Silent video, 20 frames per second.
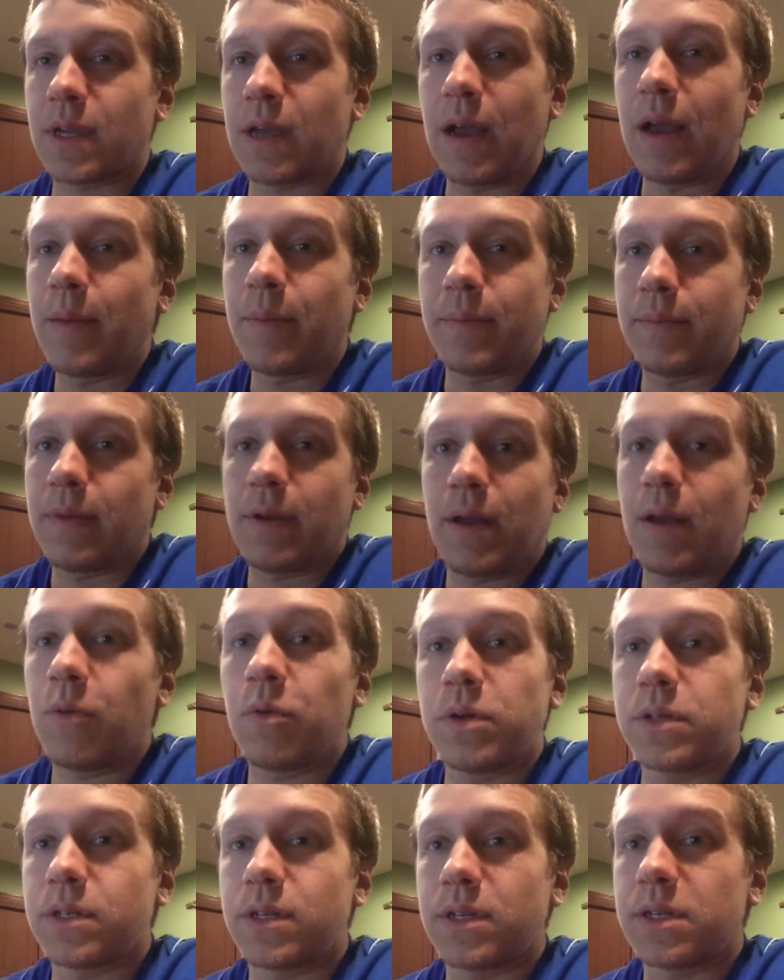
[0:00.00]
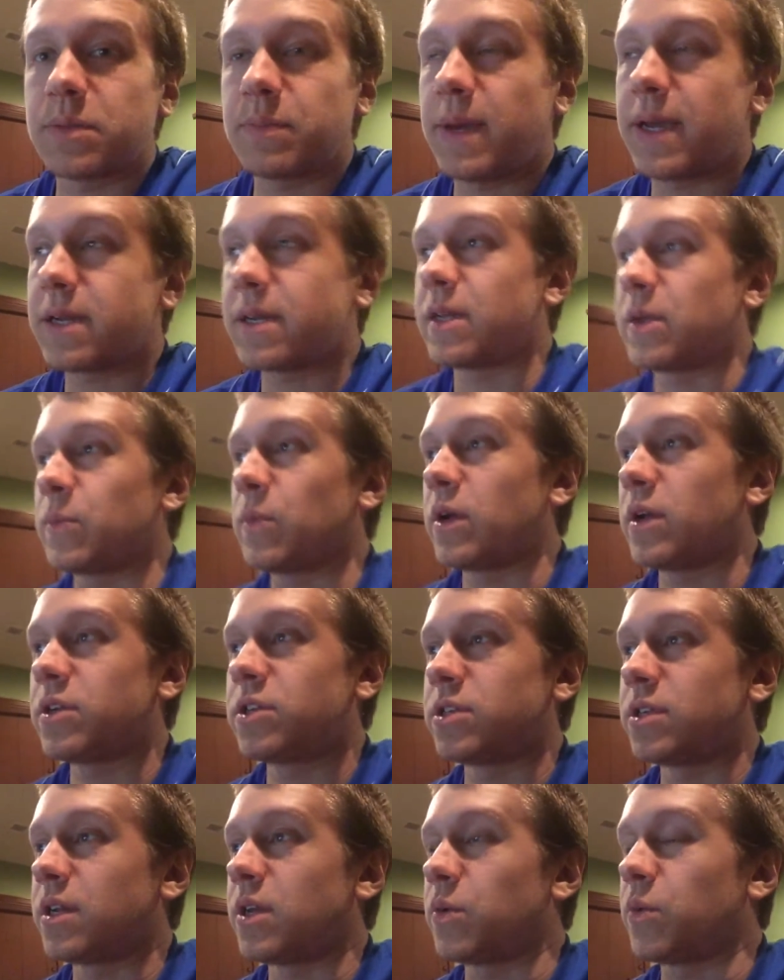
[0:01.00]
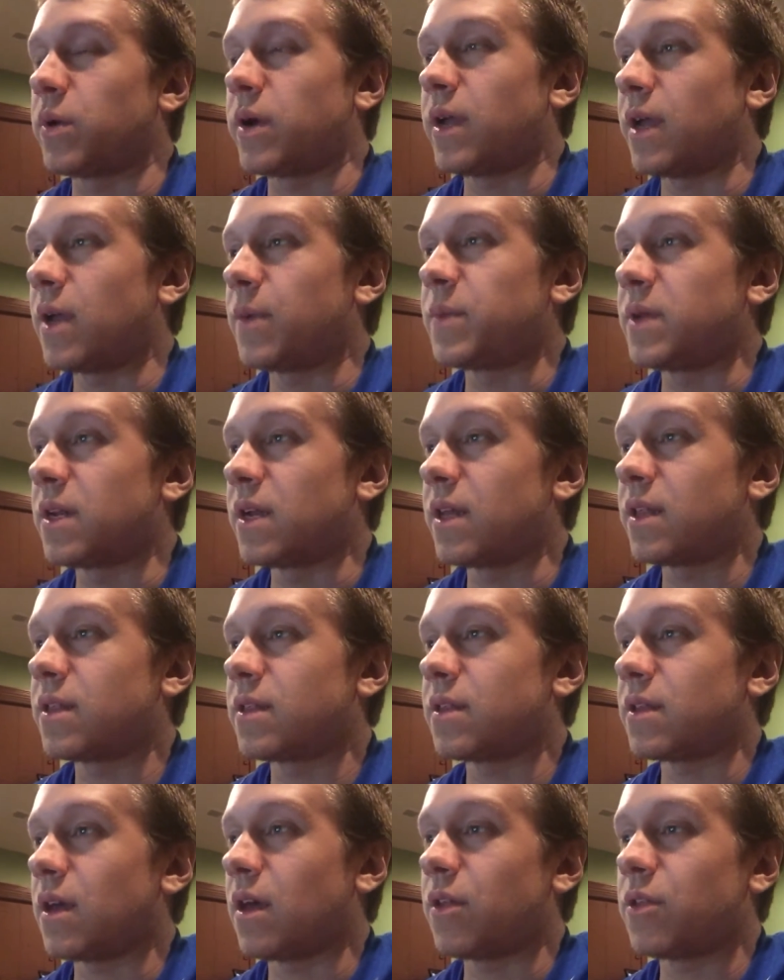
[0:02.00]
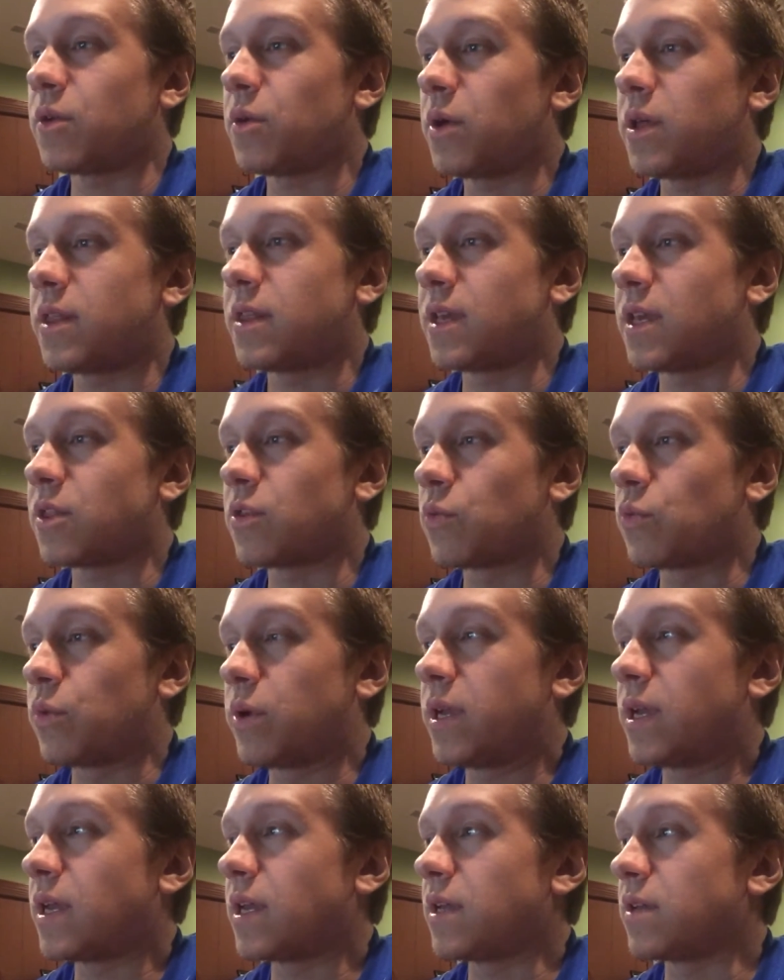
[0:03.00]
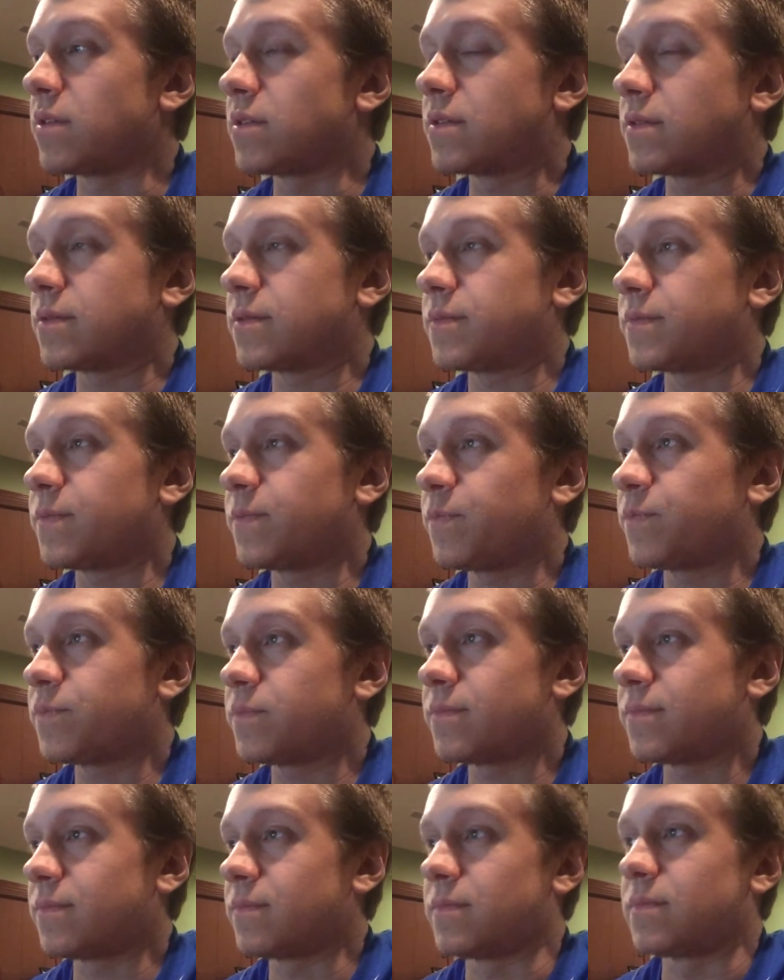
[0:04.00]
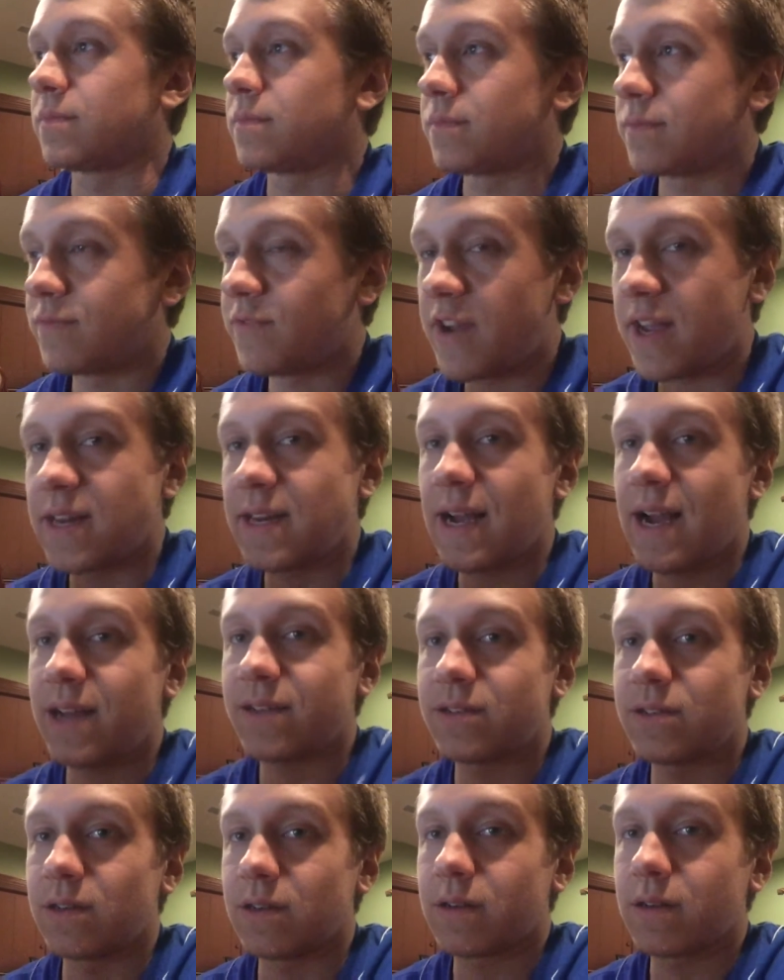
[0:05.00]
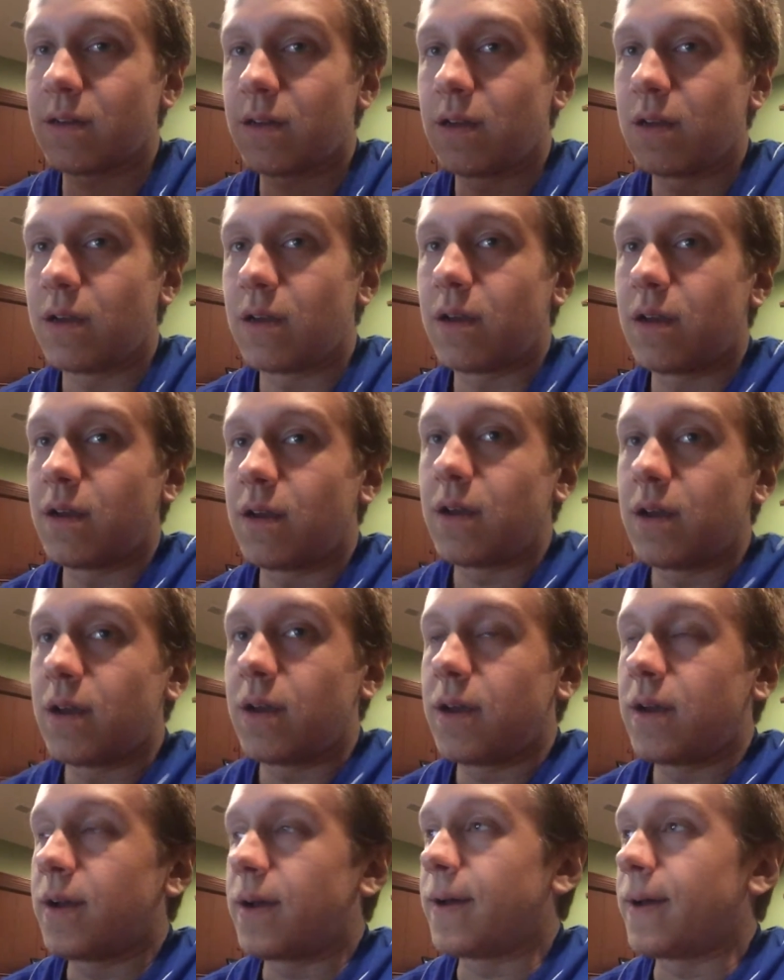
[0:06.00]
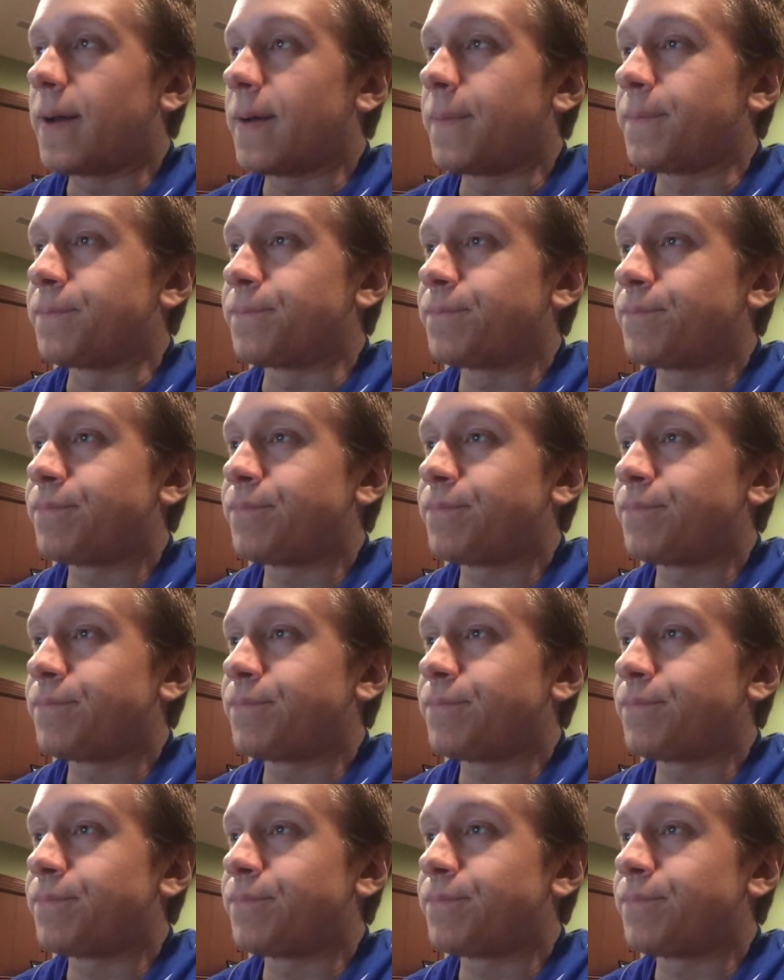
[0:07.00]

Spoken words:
expecting much anyway. I mean, although I think The Ring is fantastic, I